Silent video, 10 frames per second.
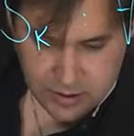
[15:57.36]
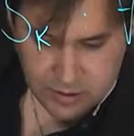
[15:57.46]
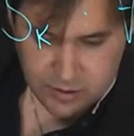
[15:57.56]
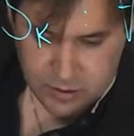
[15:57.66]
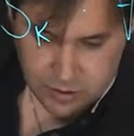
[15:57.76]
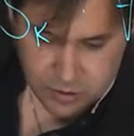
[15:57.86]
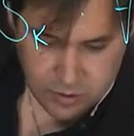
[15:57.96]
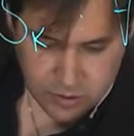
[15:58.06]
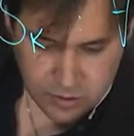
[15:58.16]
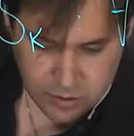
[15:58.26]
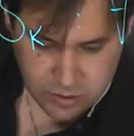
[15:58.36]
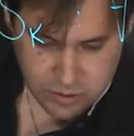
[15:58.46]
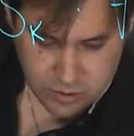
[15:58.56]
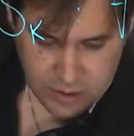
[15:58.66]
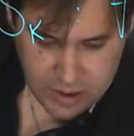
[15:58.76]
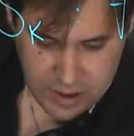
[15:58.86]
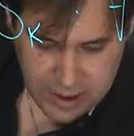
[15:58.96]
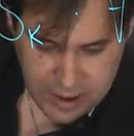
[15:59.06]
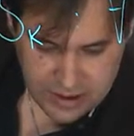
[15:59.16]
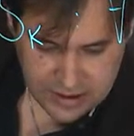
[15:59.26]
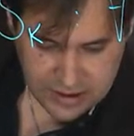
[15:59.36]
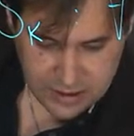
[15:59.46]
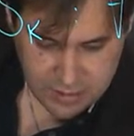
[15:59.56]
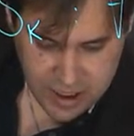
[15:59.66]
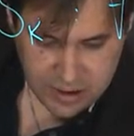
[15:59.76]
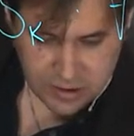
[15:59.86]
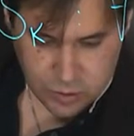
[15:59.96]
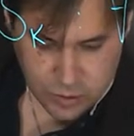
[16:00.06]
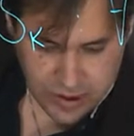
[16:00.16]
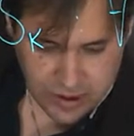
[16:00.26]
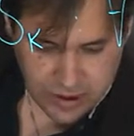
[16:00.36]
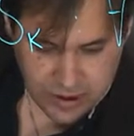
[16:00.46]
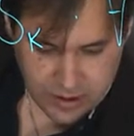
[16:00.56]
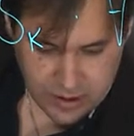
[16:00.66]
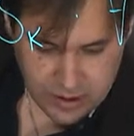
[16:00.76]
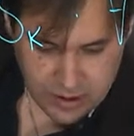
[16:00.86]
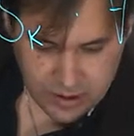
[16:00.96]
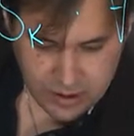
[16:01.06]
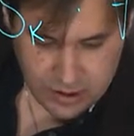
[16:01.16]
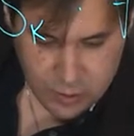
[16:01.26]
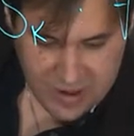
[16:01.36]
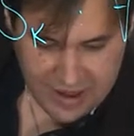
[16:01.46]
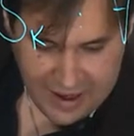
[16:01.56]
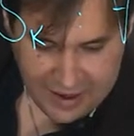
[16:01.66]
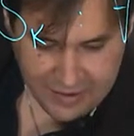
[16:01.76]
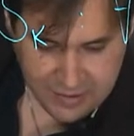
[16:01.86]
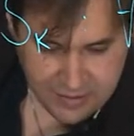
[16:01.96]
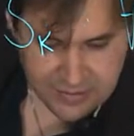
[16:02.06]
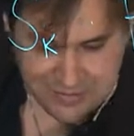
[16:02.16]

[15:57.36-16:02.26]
q as minus 1 with a hat.